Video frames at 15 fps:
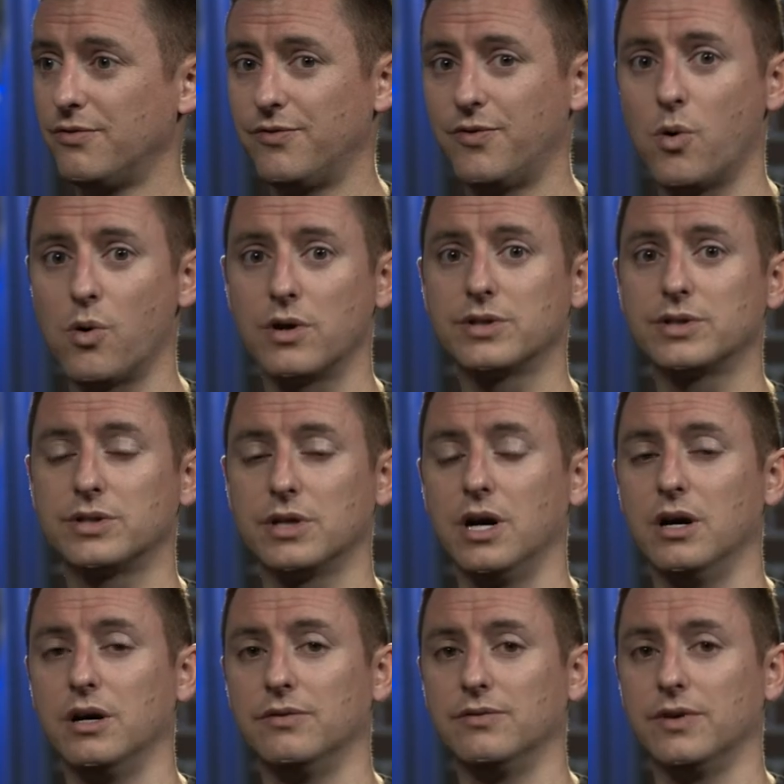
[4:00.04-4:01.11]
force
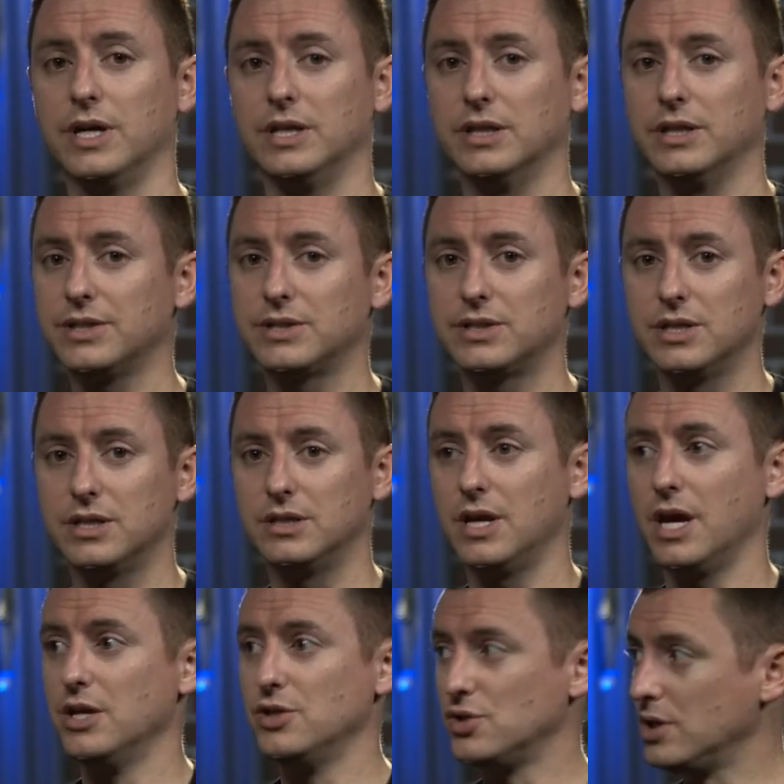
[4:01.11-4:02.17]
of enlisted
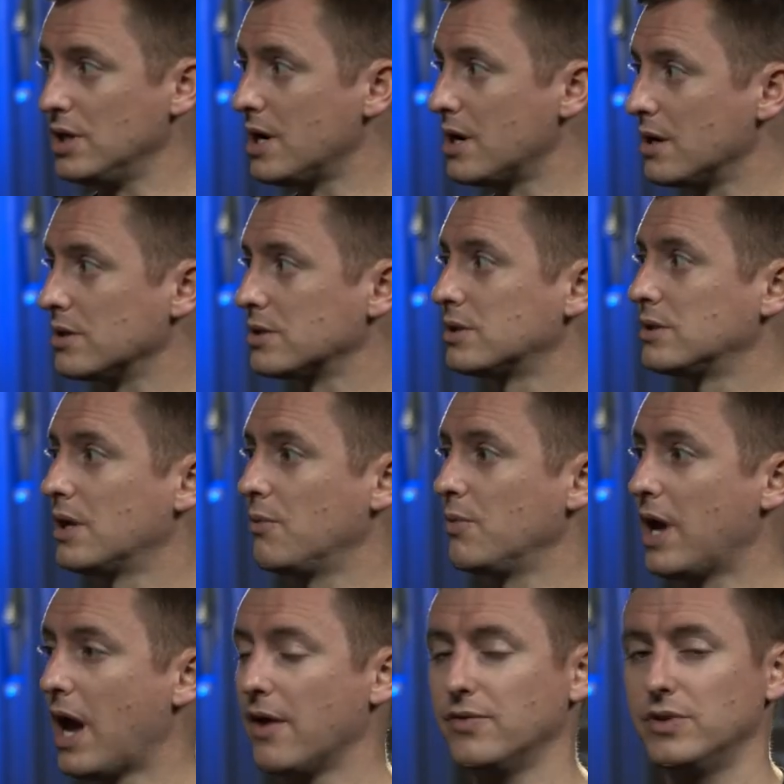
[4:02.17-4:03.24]
engineers that we
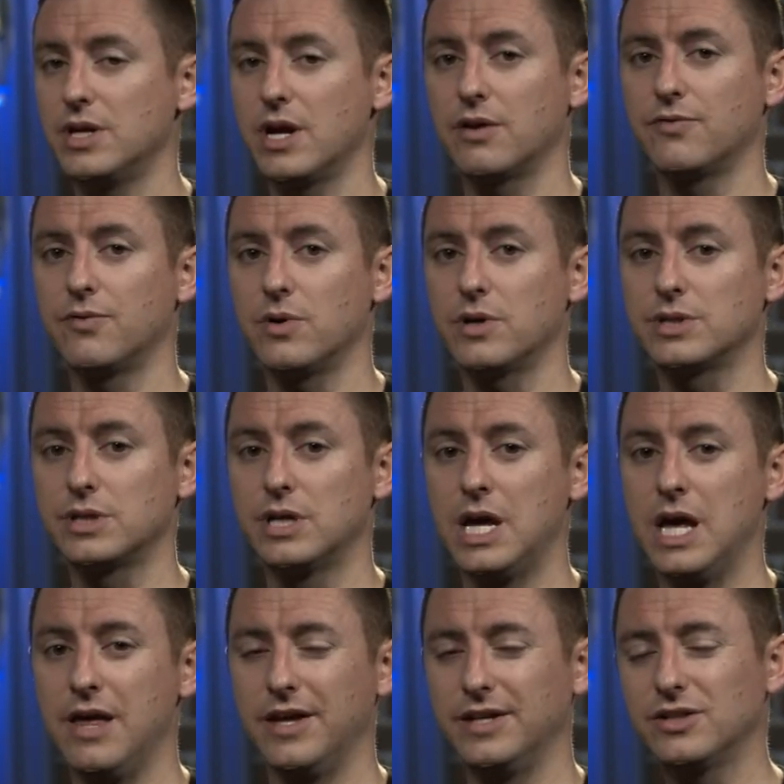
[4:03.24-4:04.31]
have in the Air Force.
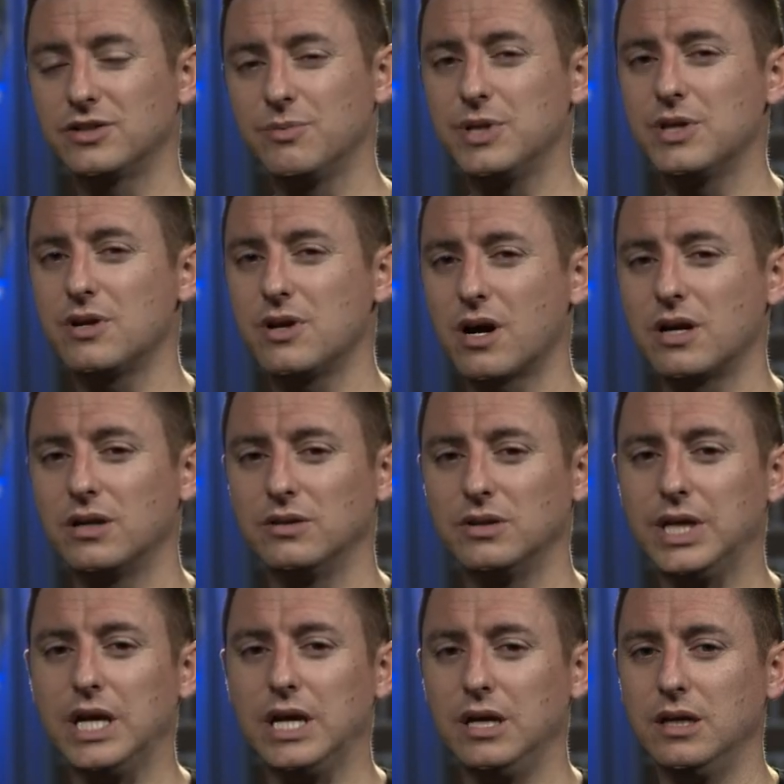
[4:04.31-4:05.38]
That doesn't mean they're not going to
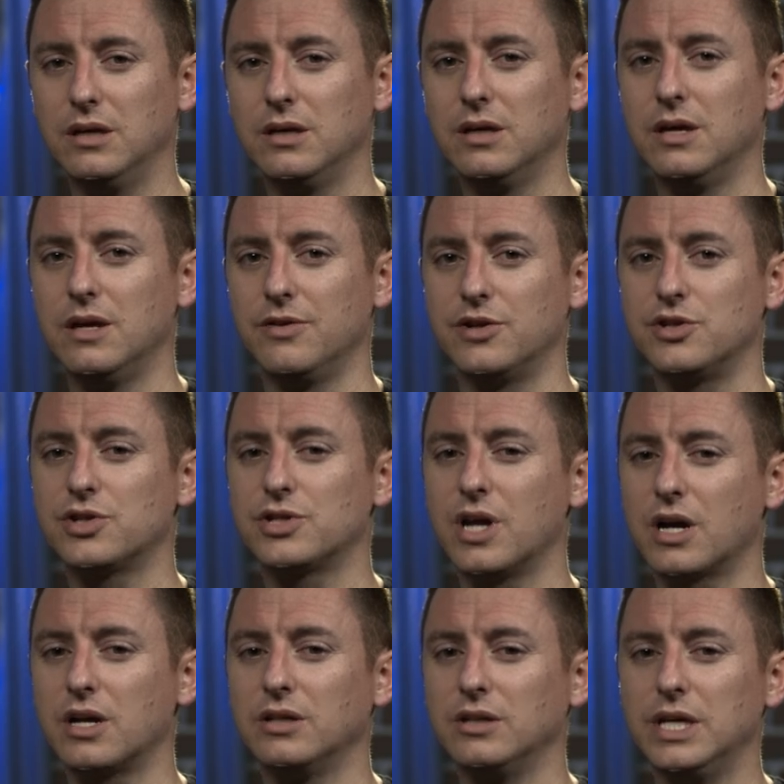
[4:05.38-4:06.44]
lead, they're just
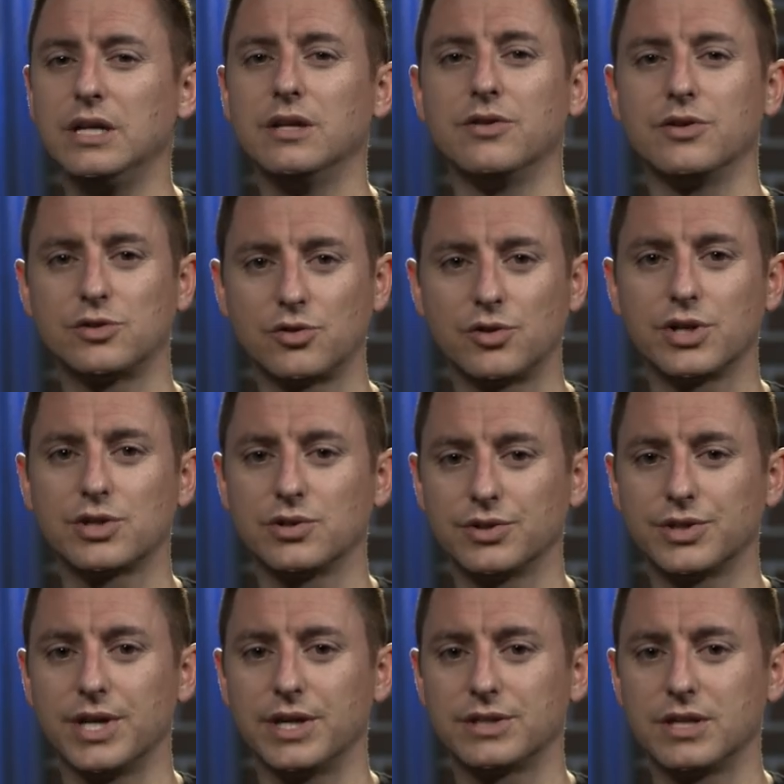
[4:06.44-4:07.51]
not going to lead in the traditional
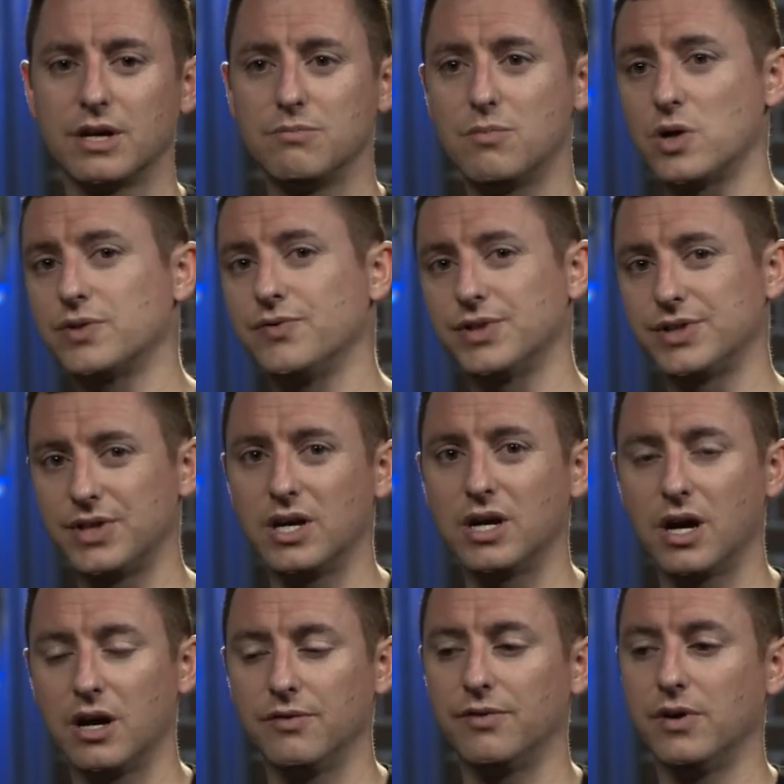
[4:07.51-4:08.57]
sense that most of us think
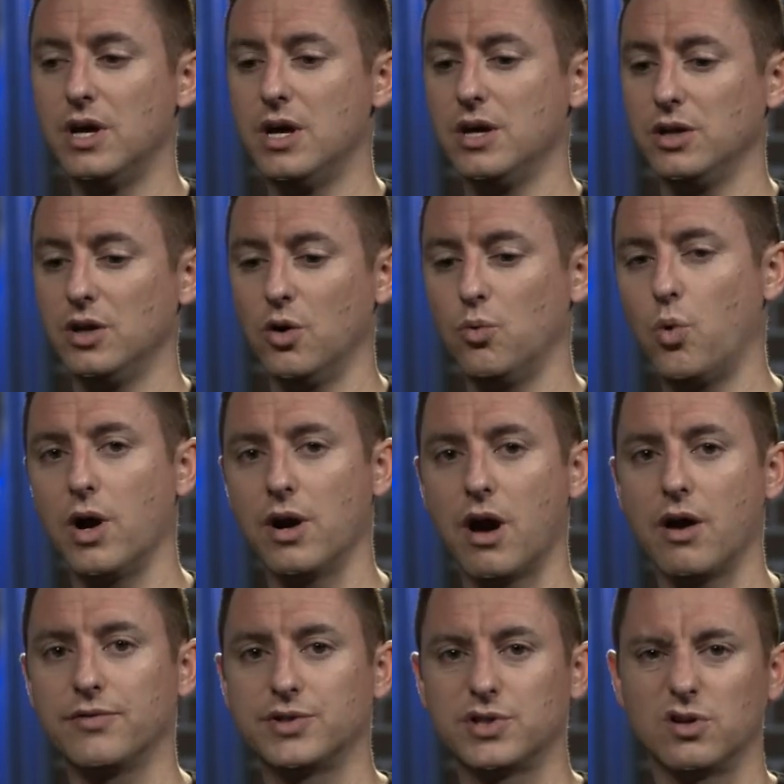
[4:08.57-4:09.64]
of you know, one
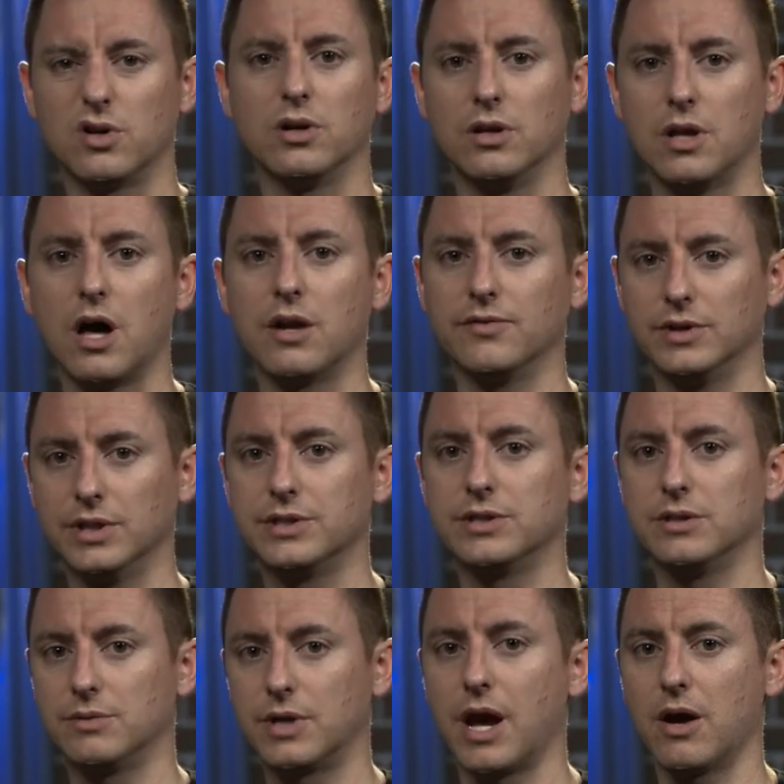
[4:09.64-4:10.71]
officer and a lot of
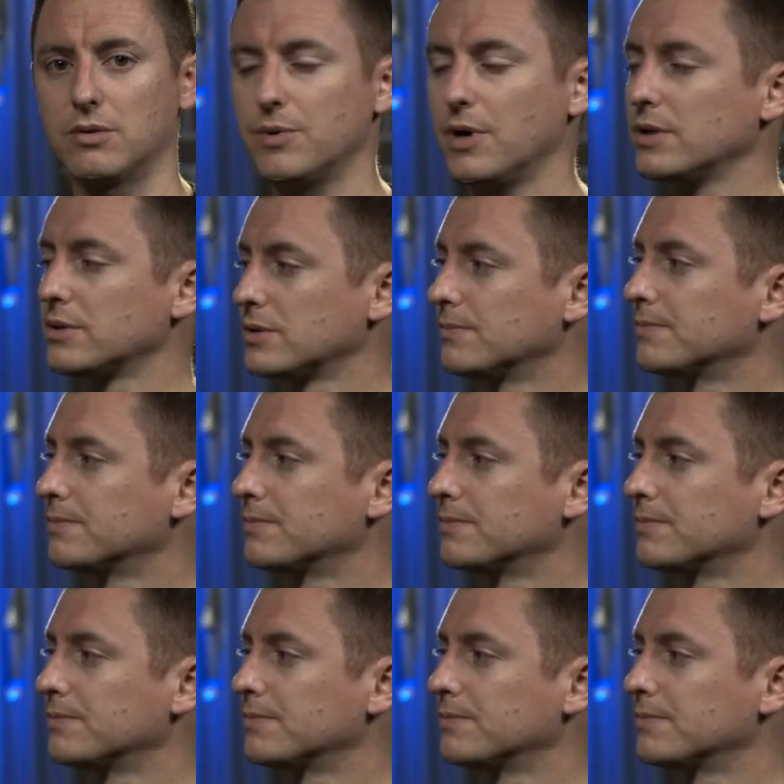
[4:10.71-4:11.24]
enlisted counterparts.